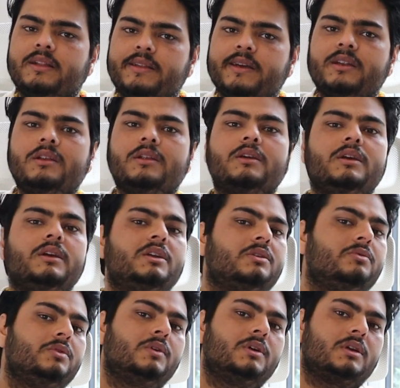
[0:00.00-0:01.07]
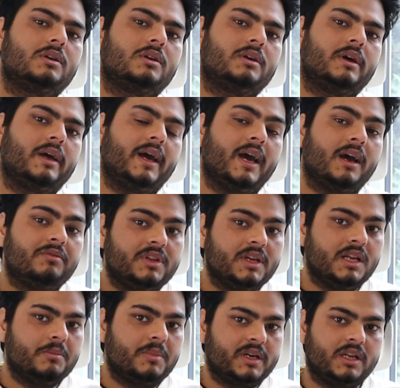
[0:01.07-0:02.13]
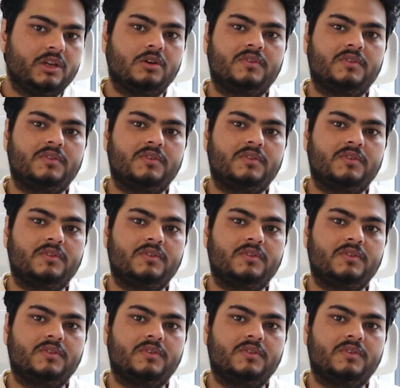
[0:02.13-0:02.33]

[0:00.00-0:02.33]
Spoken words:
Then interviewer have the liberty